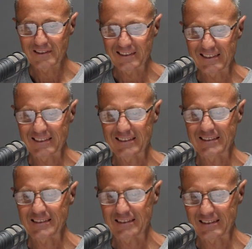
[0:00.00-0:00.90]

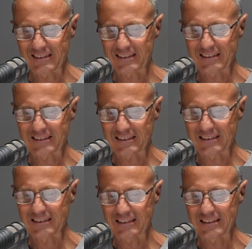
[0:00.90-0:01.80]

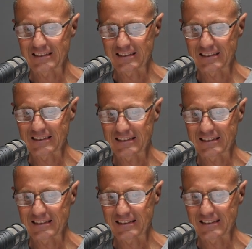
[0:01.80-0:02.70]

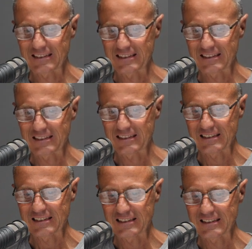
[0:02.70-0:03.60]

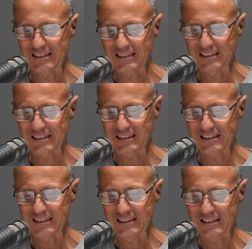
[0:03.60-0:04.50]

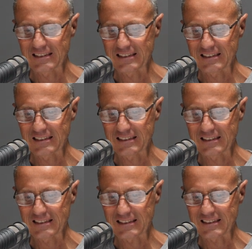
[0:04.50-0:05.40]

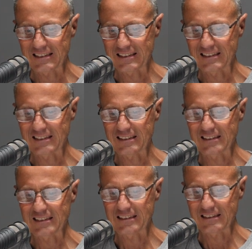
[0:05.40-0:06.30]

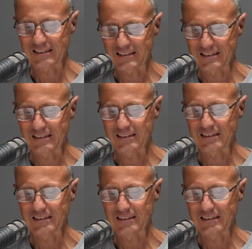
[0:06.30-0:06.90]
This person isn't speaking.